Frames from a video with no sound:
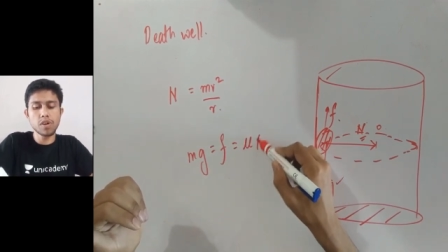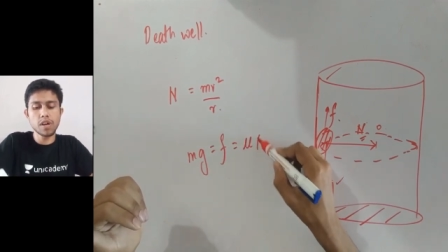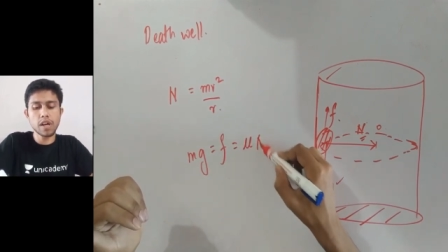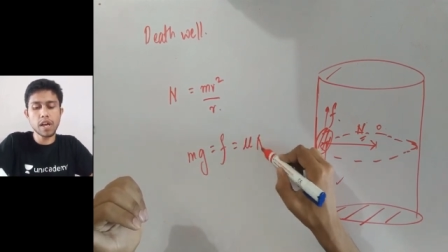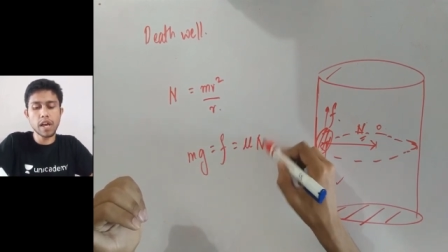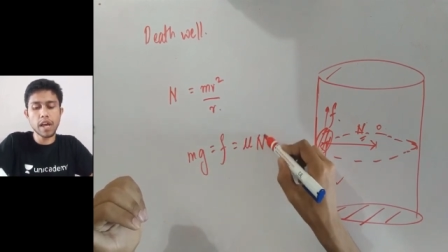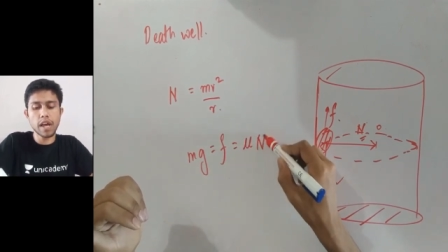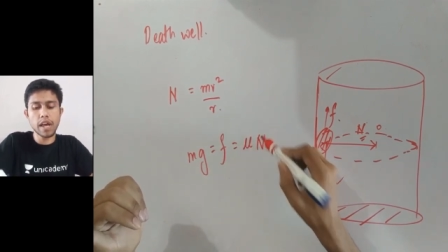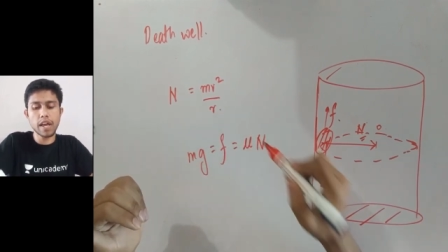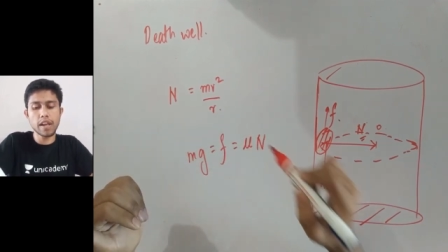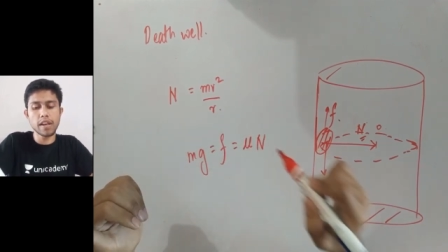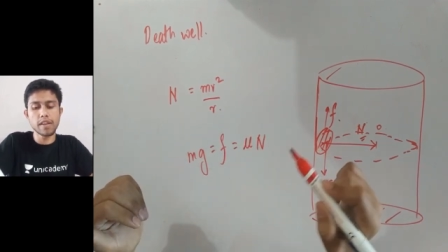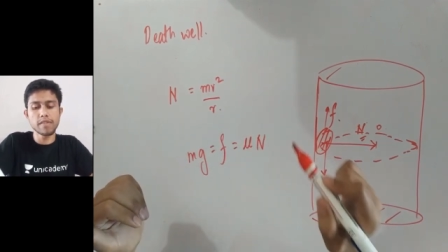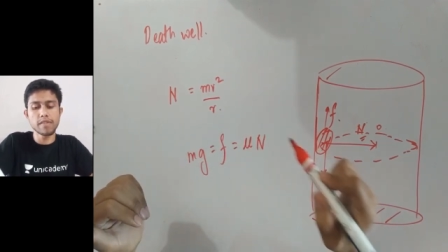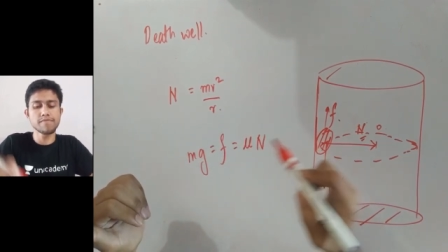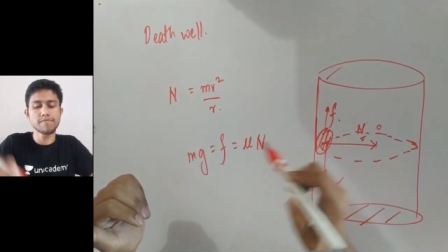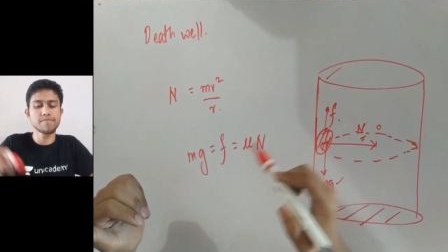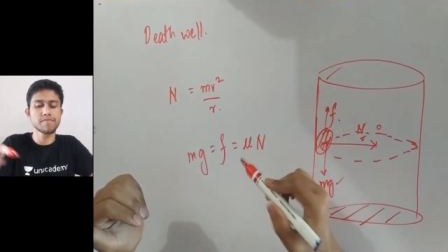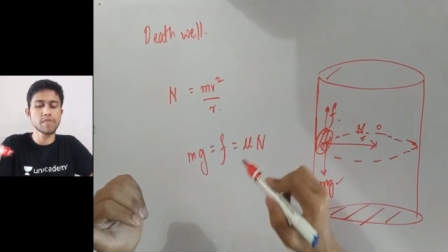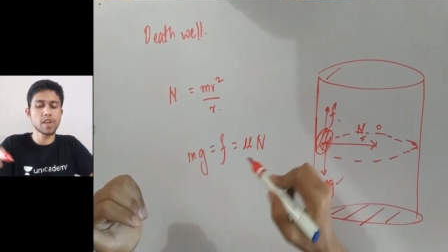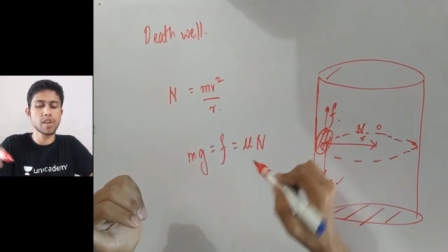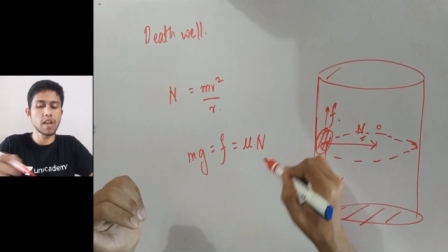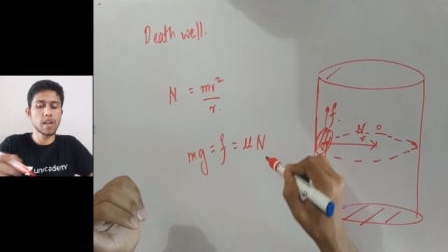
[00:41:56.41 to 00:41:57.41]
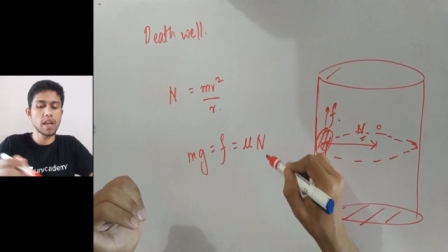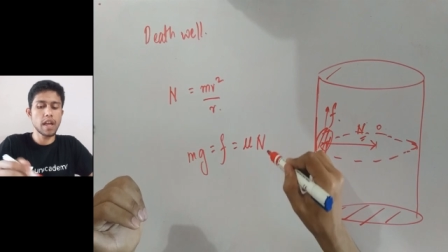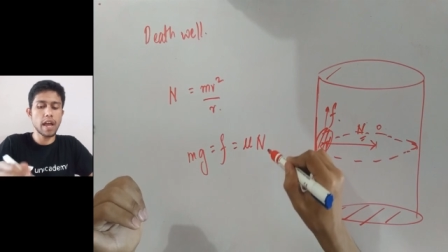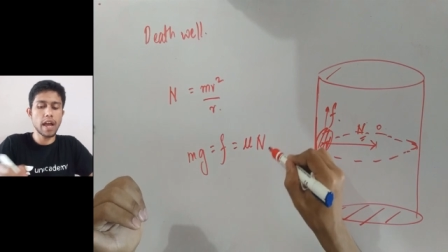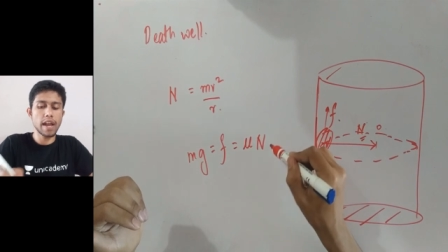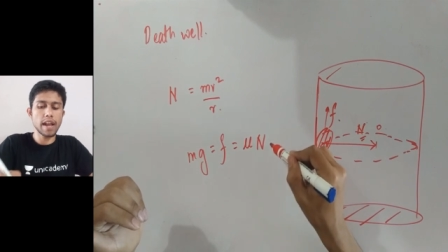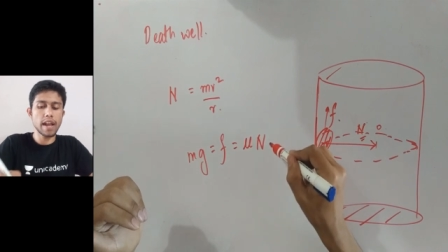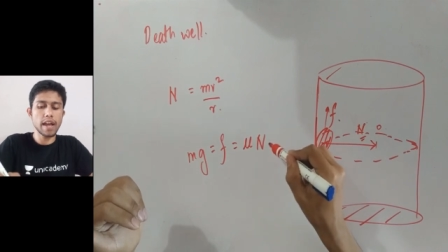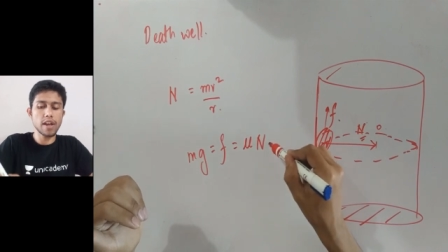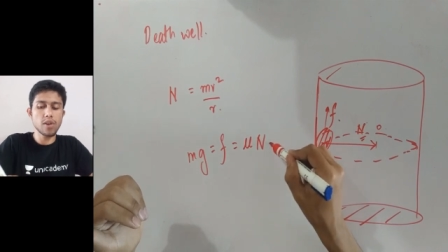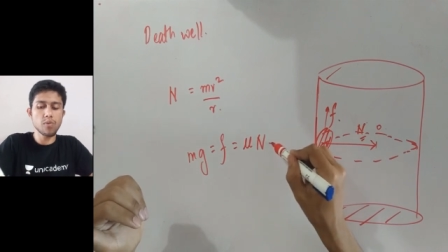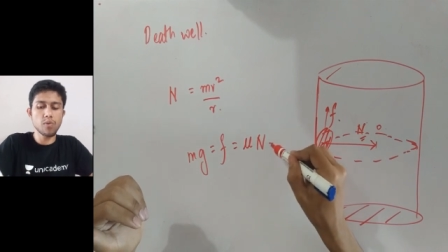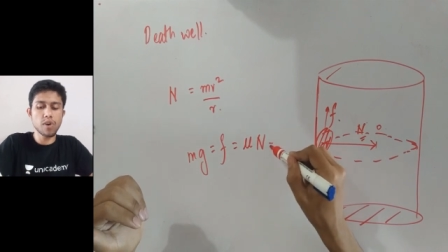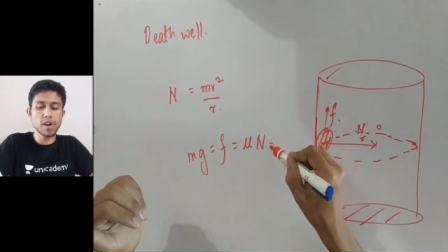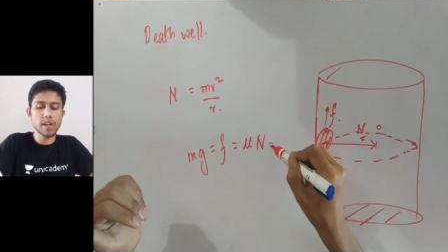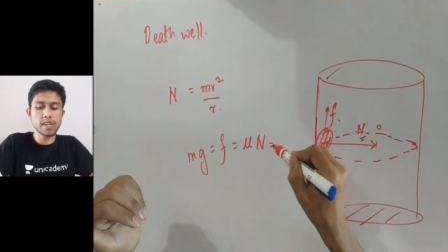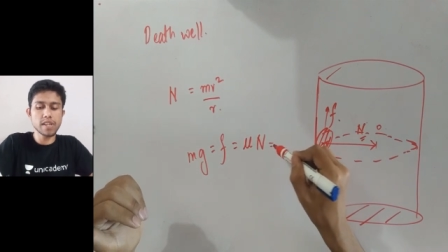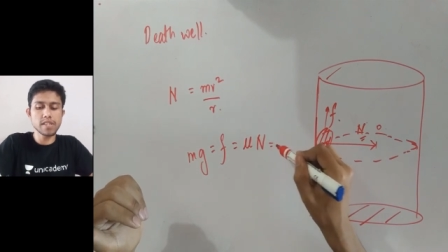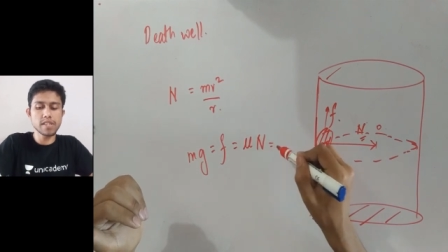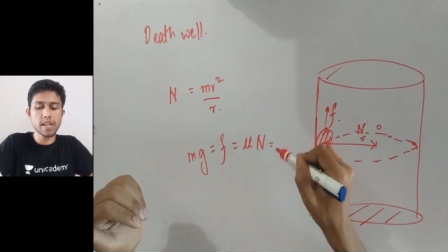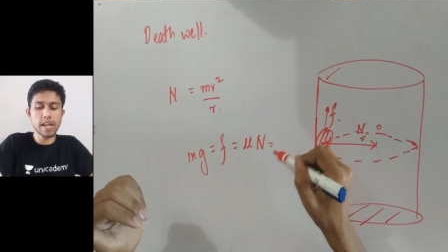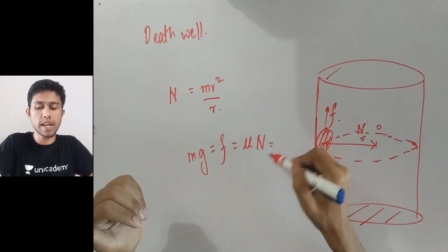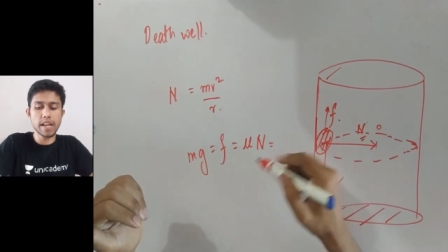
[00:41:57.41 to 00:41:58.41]
n, and I know what
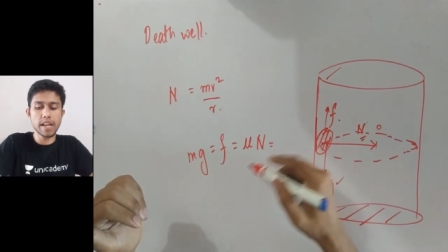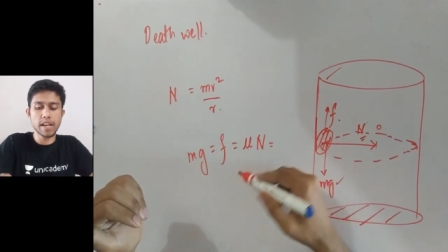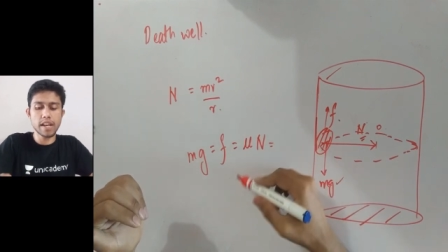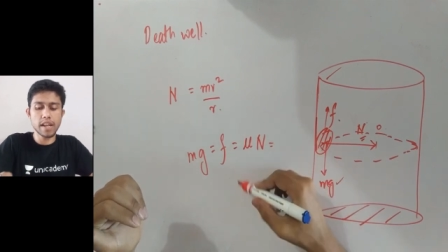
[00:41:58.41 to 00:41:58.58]
is n.